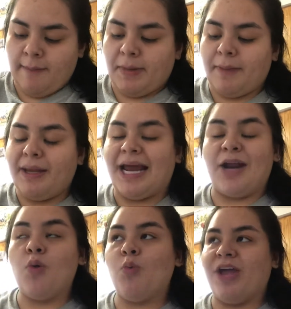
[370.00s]
But I mean, I
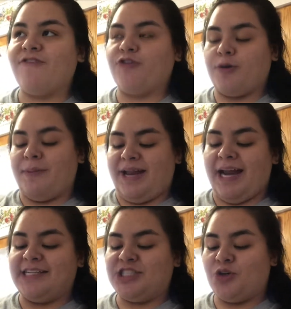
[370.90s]
don't wait for
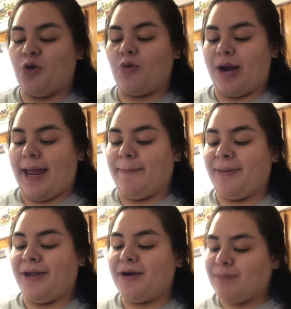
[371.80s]
bananas to go ripe.
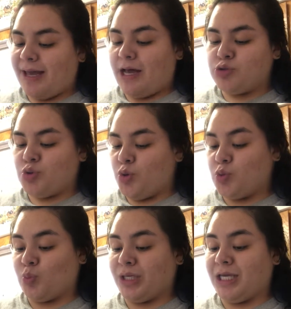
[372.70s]
Here in my
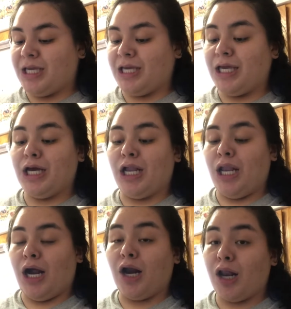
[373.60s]
household, we eat a
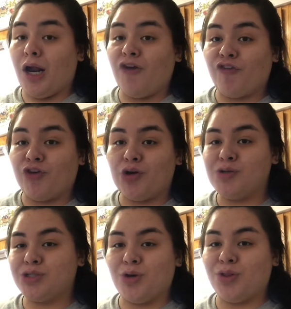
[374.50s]
lot of
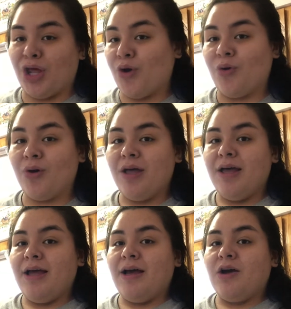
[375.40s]
fruit, so they don't
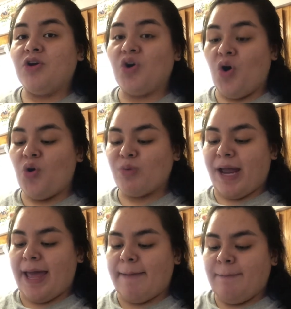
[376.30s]
go
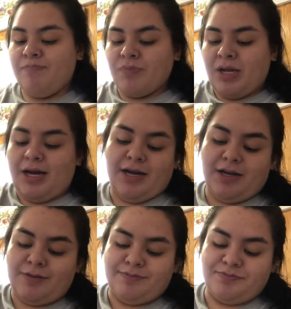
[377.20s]
ripe.
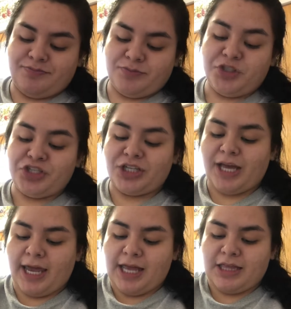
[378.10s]

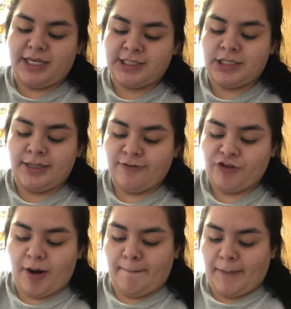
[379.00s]
Usually I get these
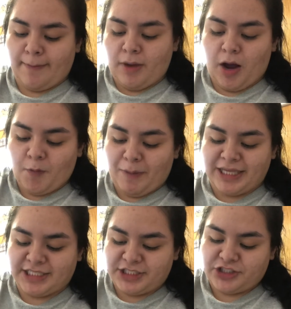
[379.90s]
from my mom or my
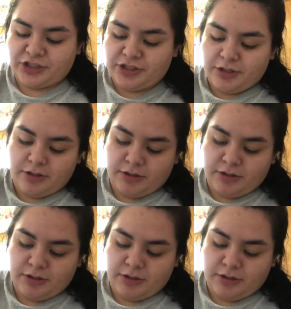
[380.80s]
sister